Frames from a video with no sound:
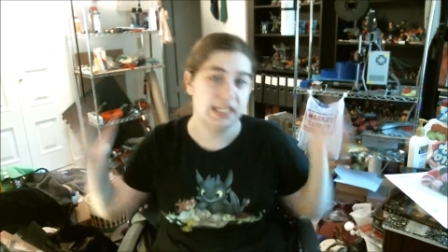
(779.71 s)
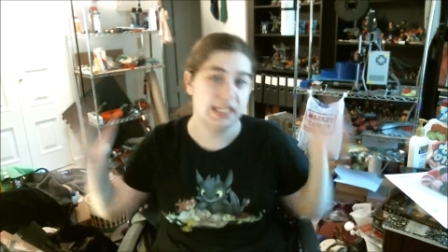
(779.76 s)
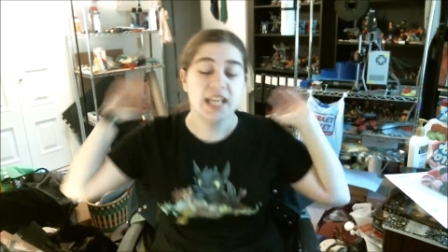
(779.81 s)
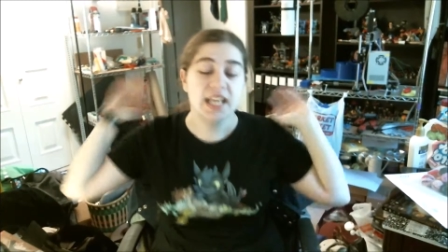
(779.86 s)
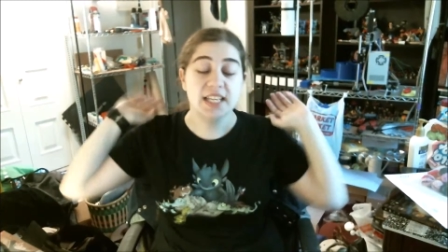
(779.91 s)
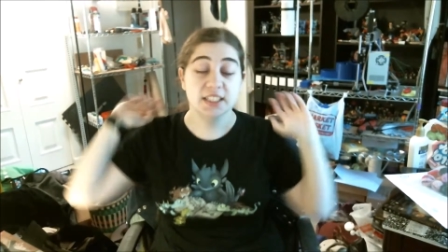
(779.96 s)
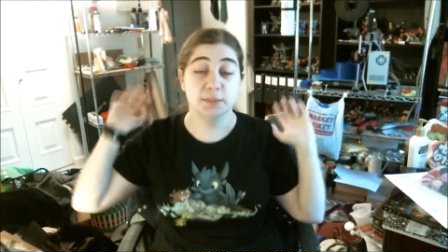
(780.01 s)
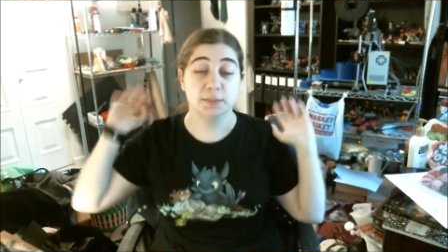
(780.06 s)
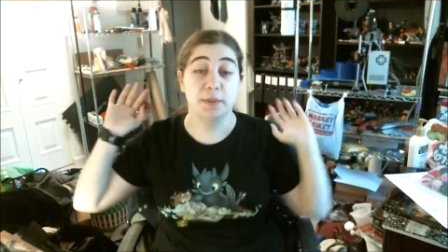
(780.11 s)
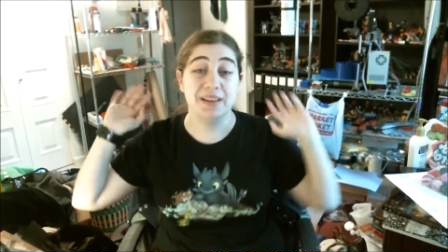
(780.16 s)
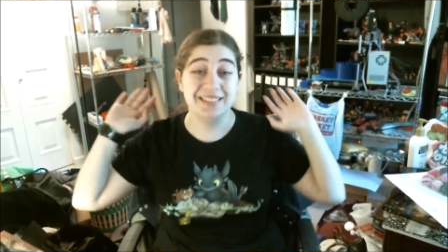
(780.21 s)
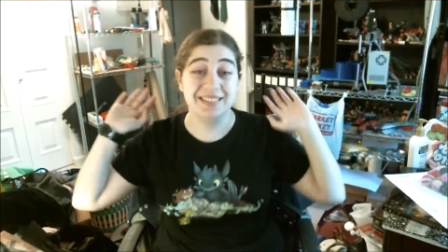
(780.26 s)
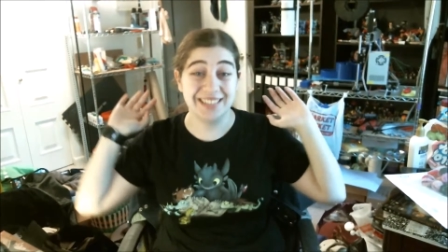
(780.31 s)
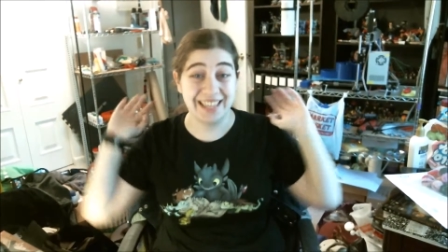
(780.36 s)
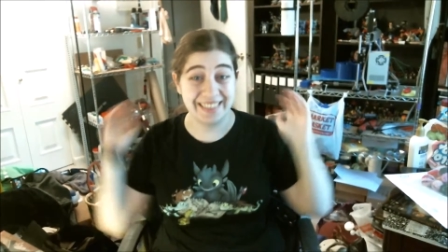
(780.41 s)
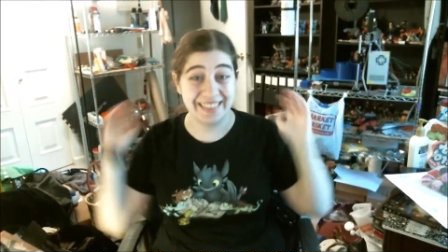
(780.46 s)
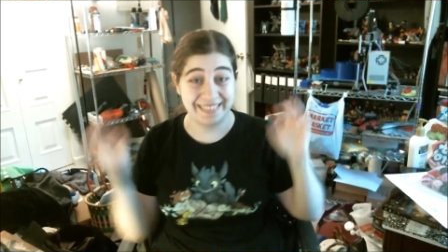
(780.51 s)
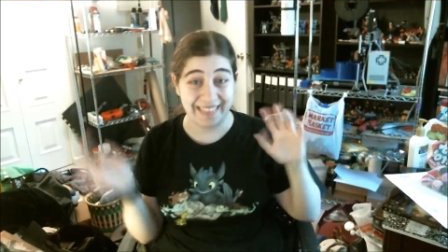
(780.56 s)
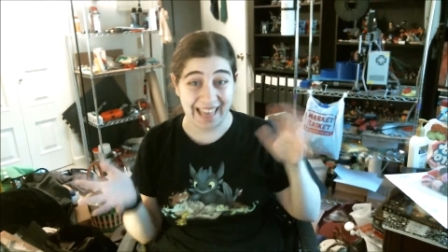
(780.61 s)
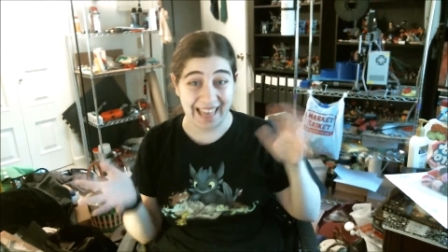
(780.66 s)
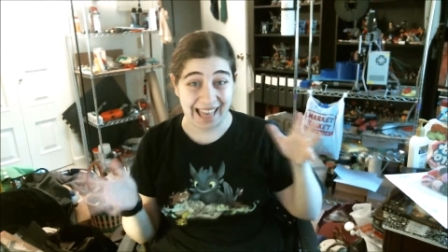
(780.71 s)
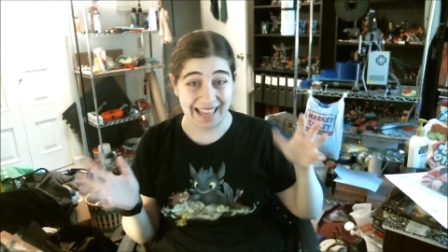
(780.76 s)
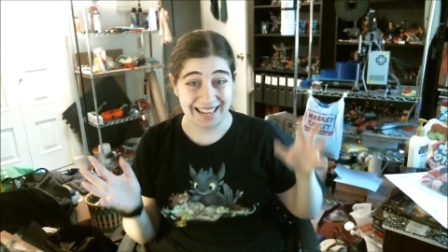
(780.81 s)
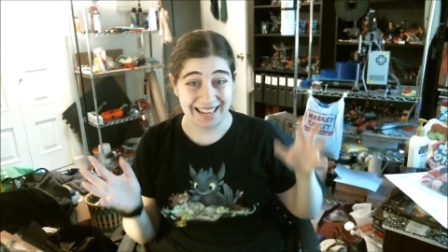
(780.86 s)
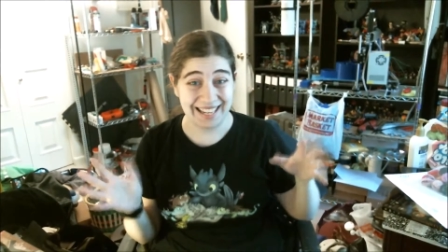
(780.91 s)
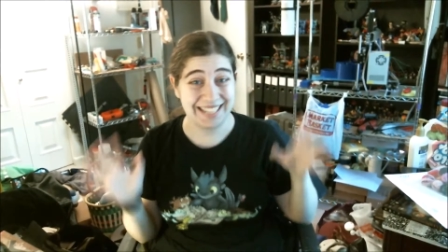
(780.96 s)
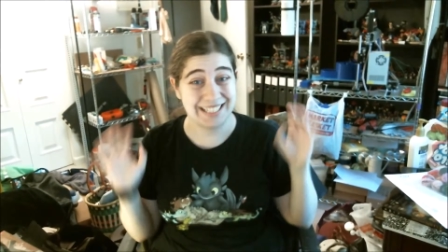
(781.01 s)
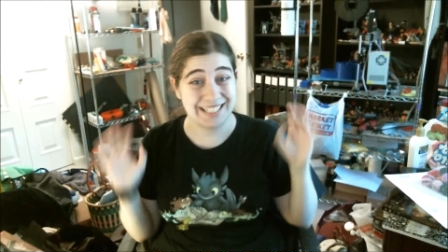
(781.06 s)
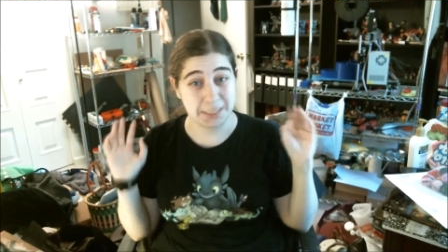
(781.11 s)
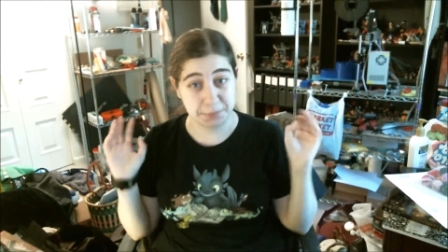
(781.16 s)
It's basically that,
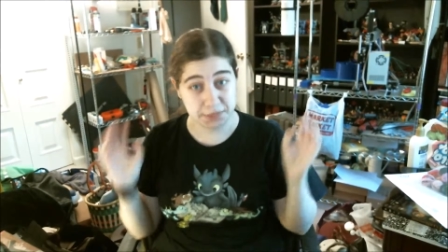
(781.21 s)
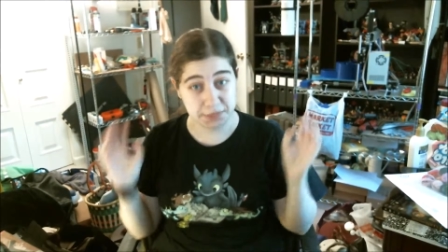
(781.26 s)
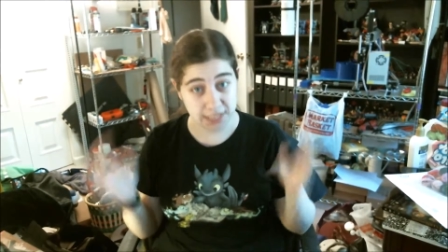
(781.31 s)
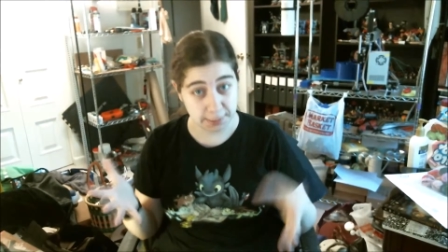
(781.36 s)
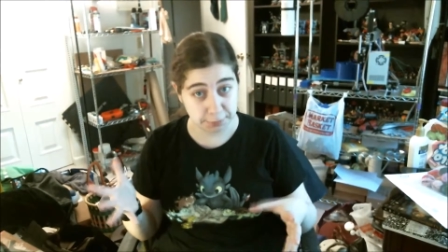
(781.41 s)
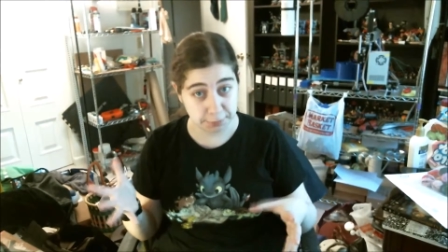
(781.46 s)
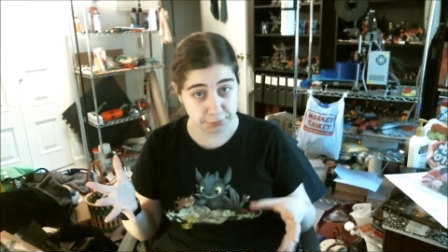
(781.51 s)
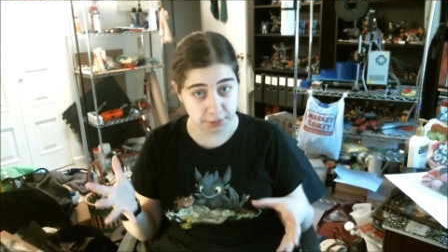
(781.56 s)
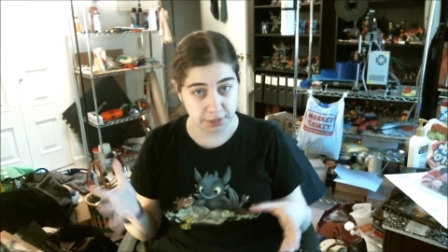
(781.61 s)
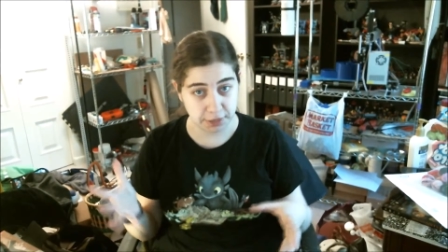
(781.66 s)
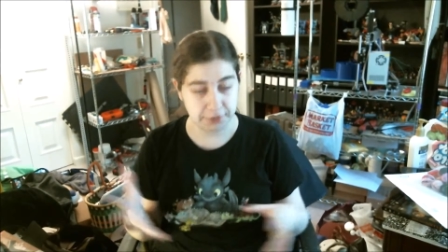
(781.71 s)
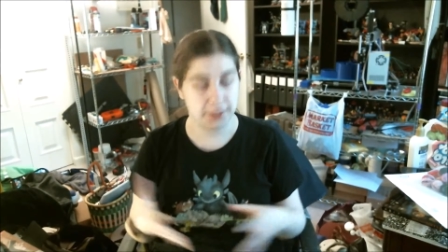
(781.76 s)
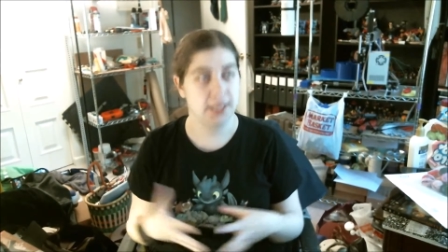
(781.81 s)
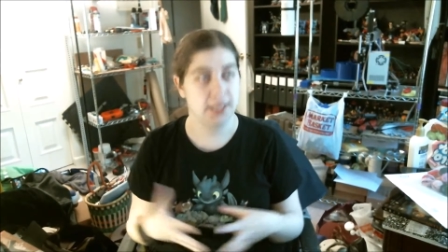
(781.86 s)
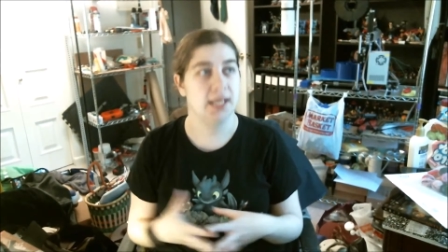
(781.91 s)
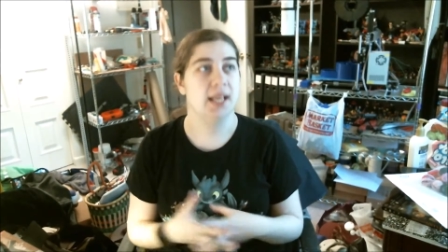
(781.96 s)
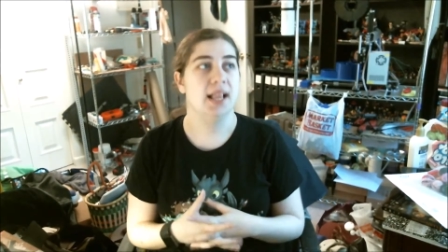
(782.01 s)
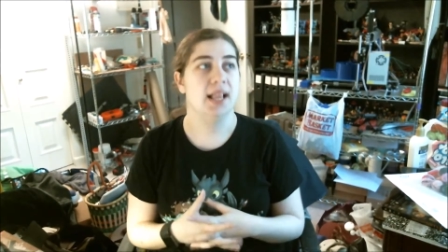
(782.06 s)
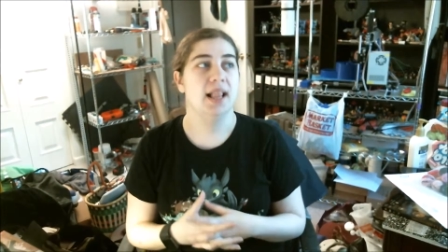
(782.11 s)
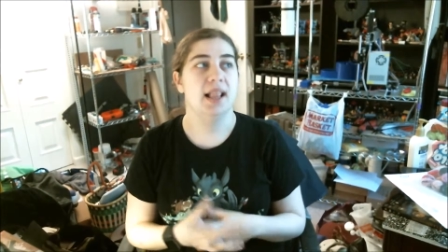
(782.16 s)
except temporary.